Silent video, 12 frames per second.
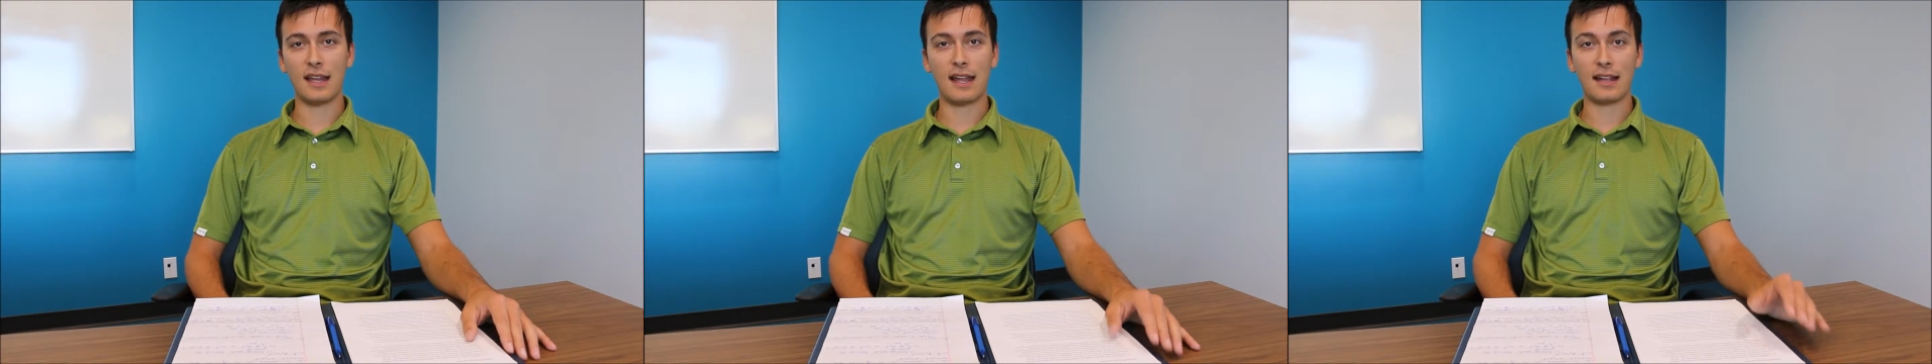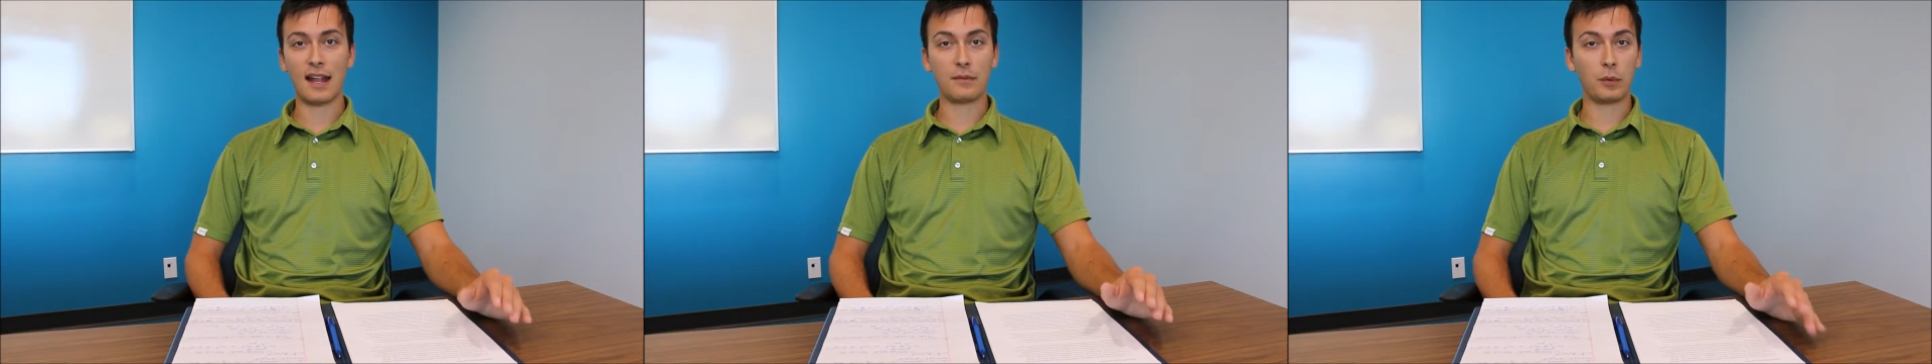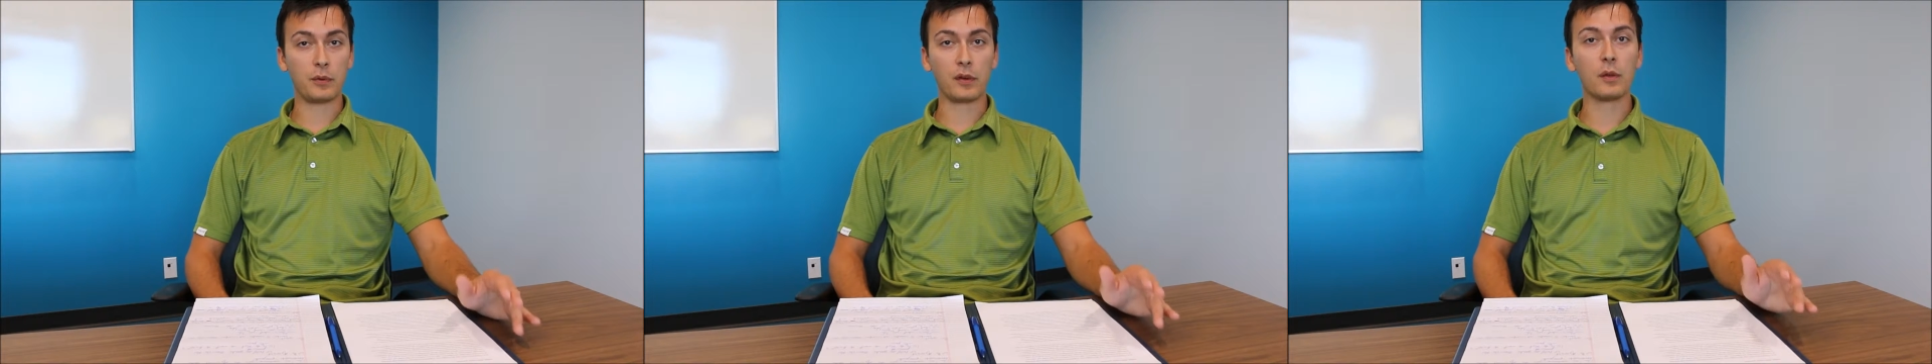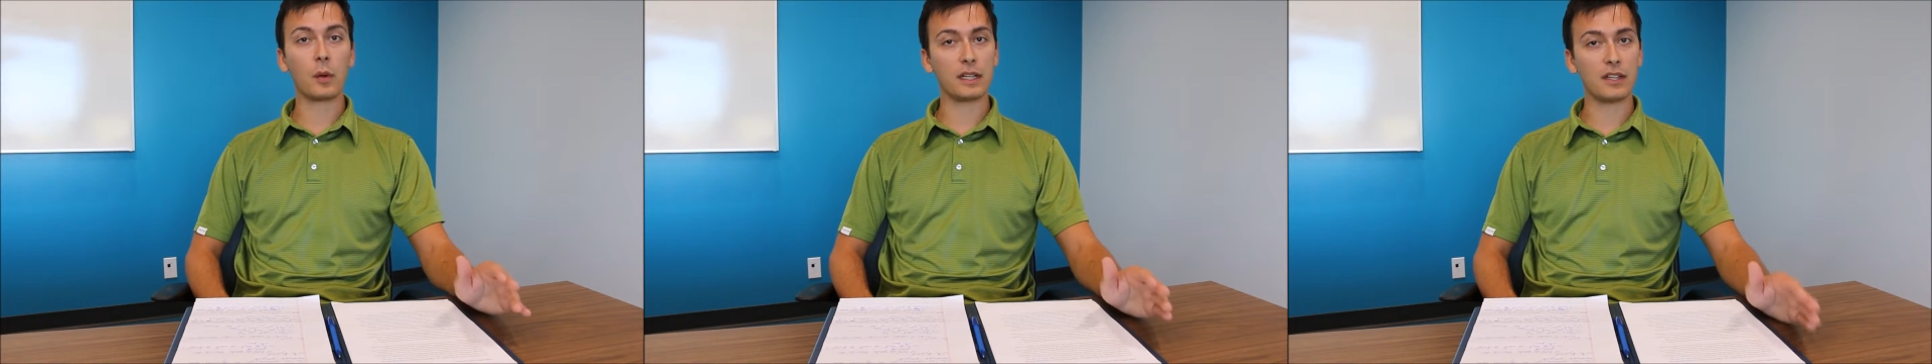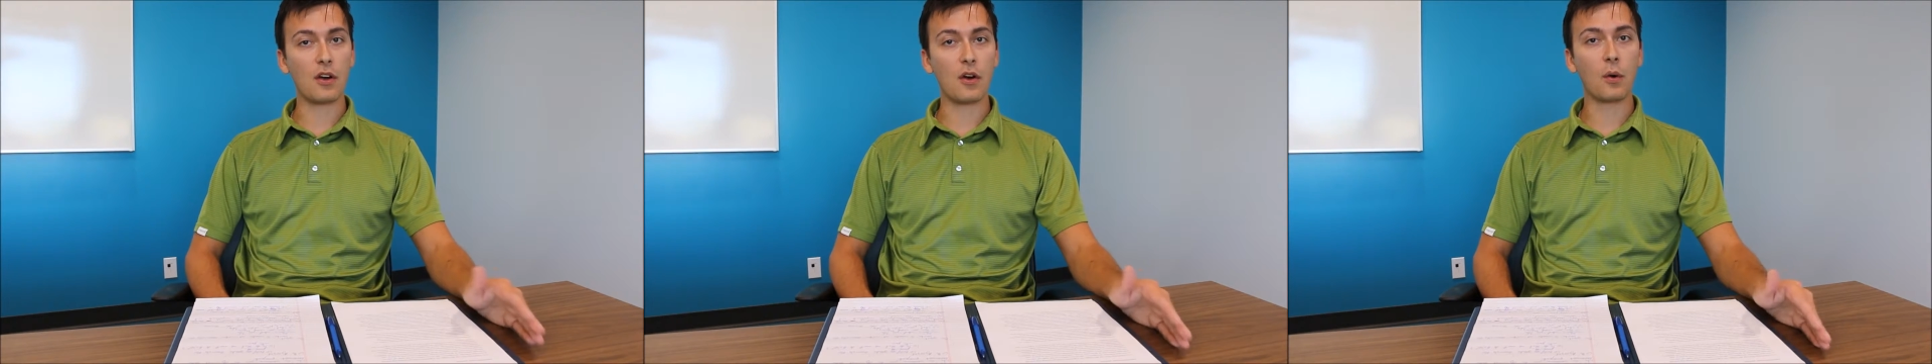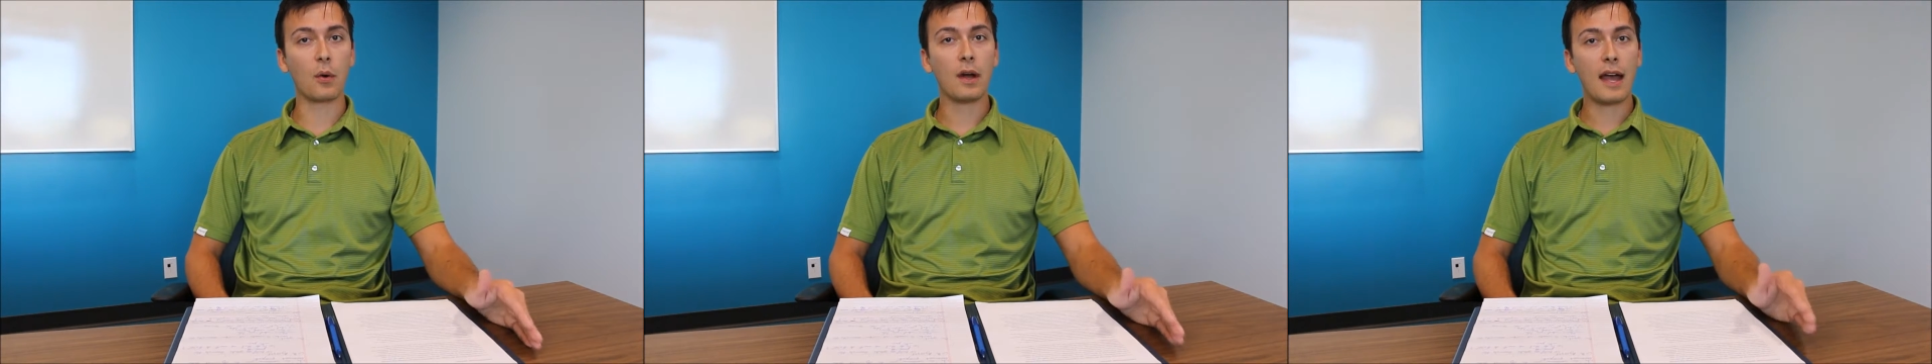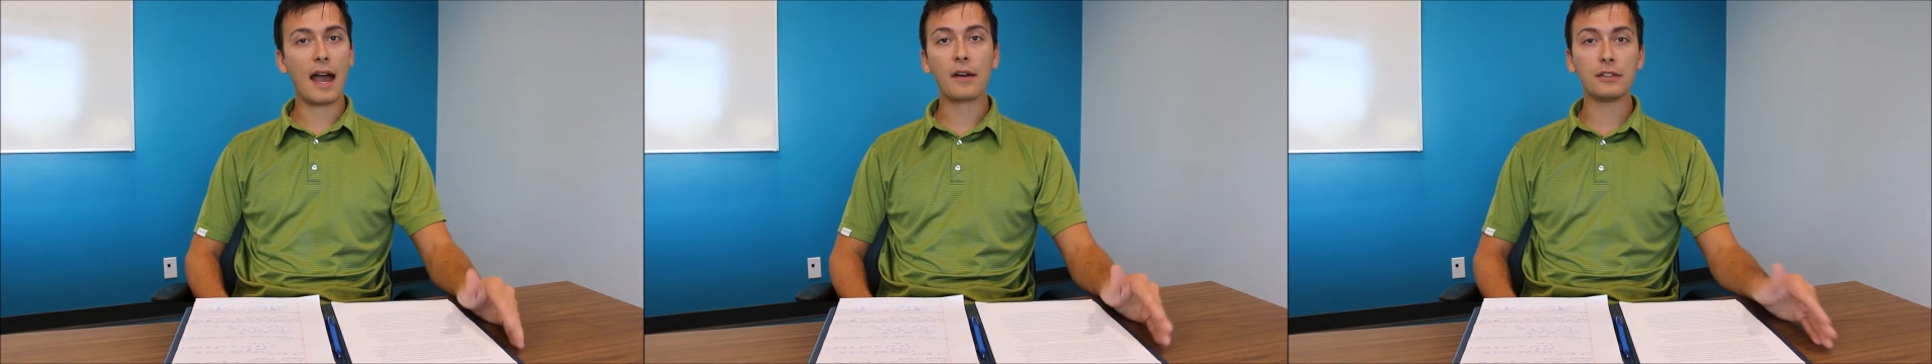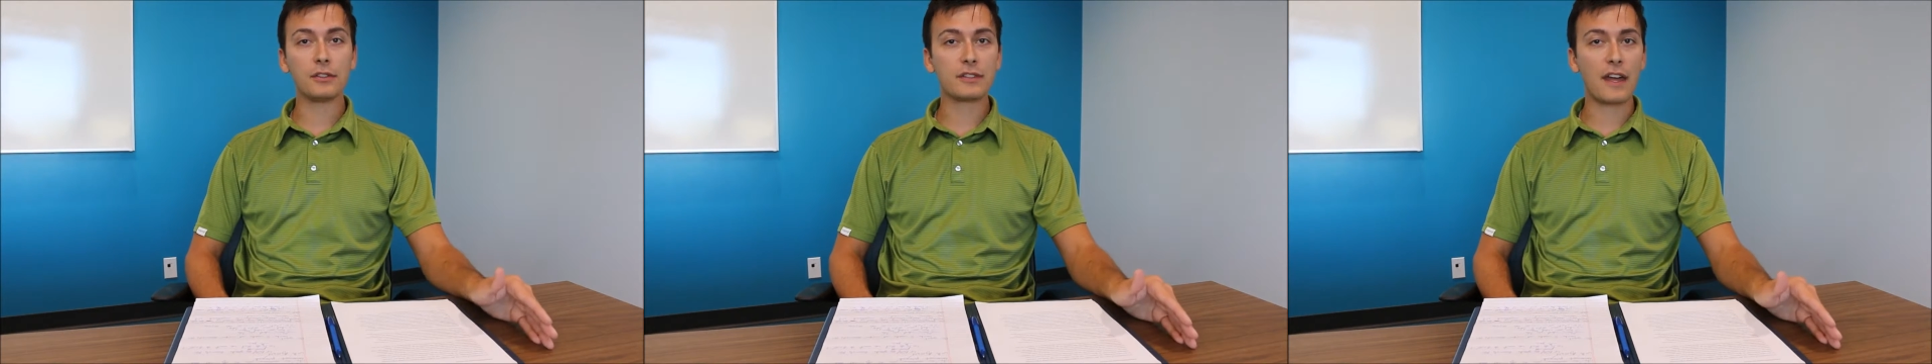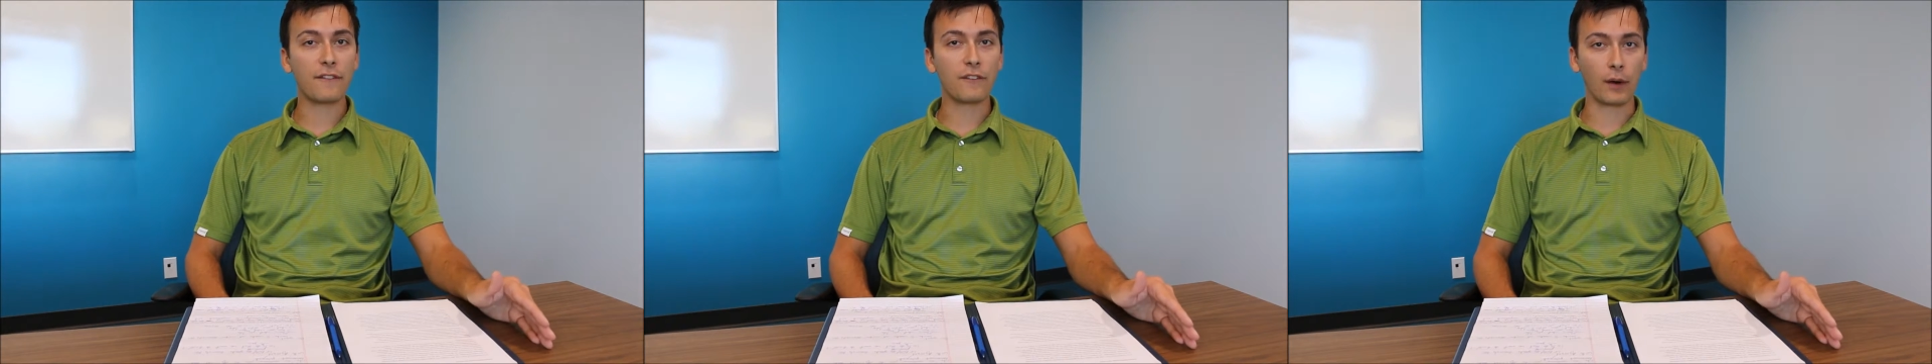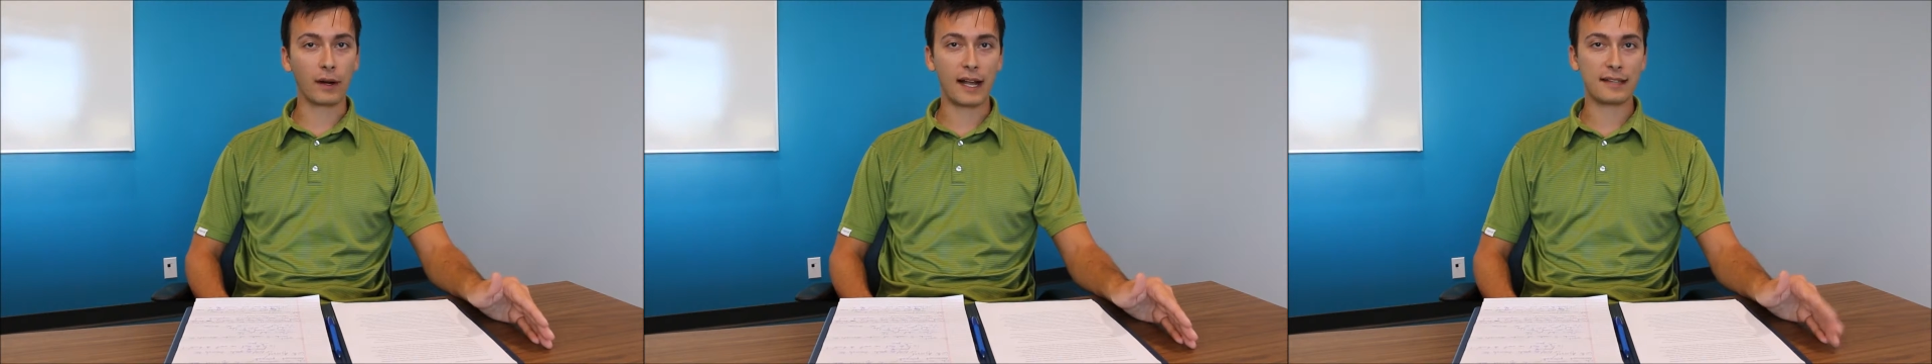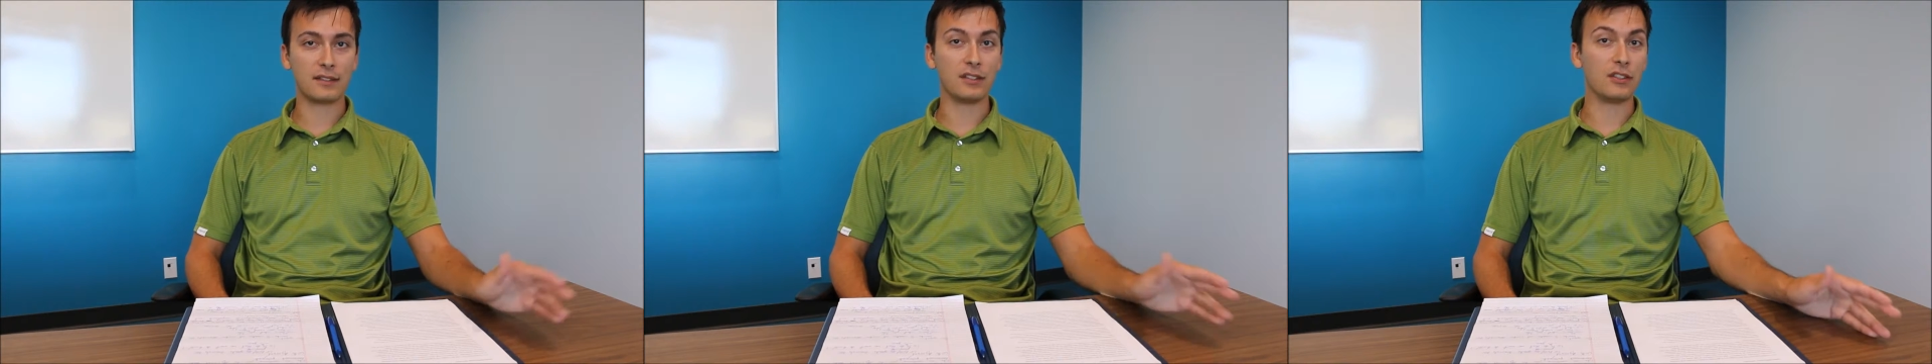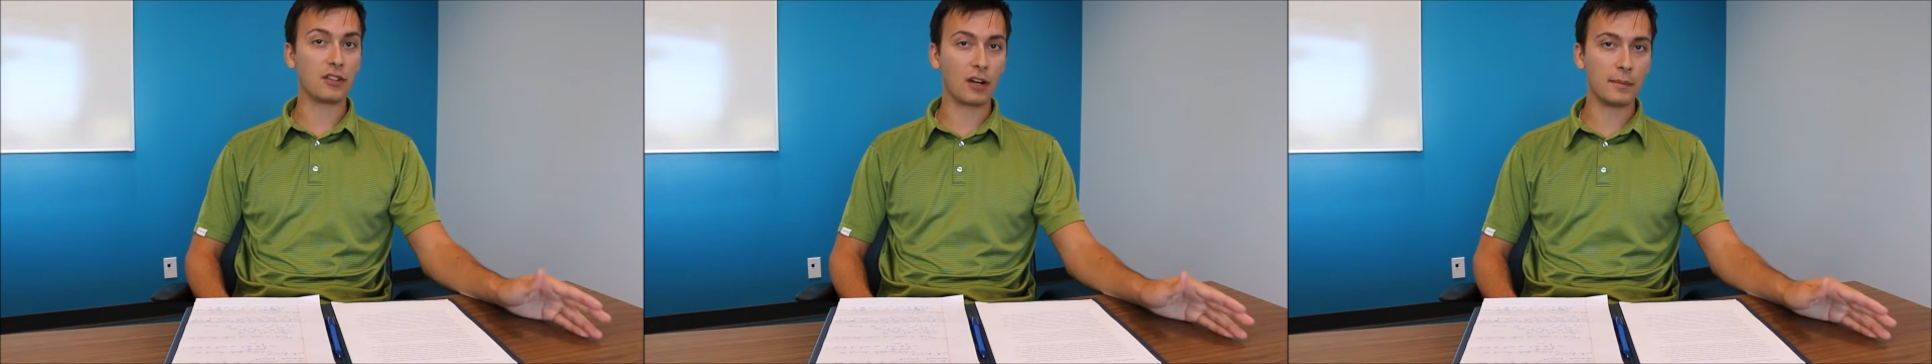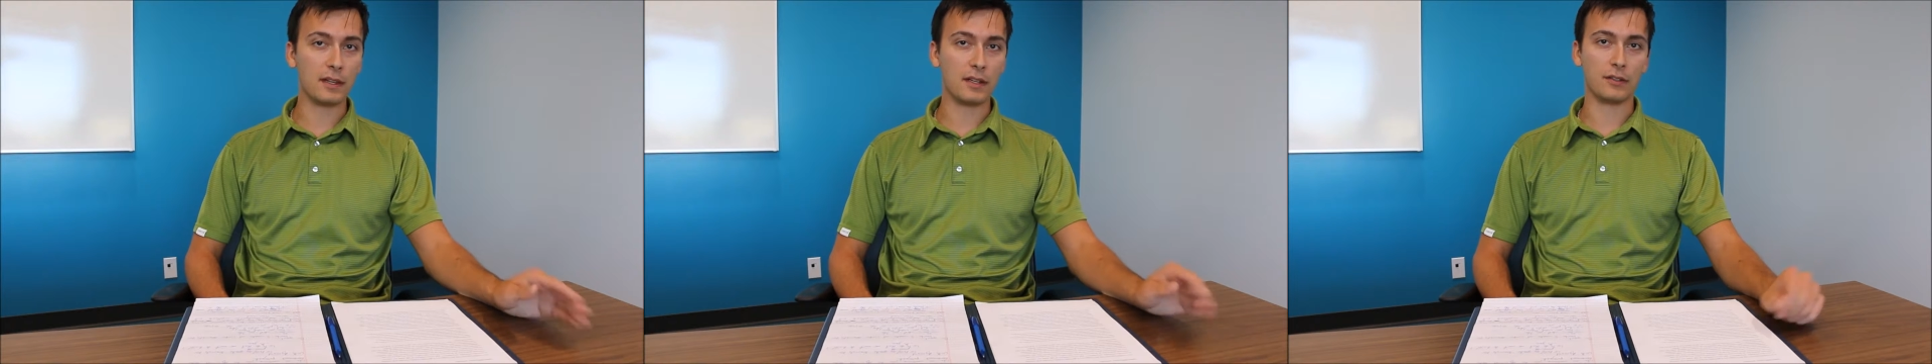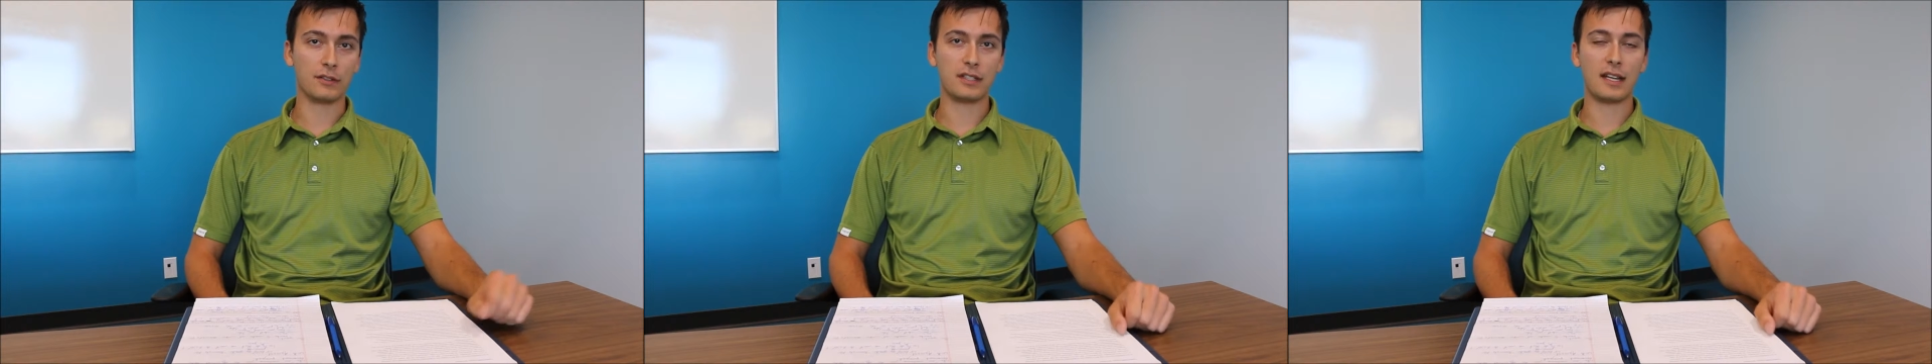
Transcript: and we really want to know how you use that forecast to determine those.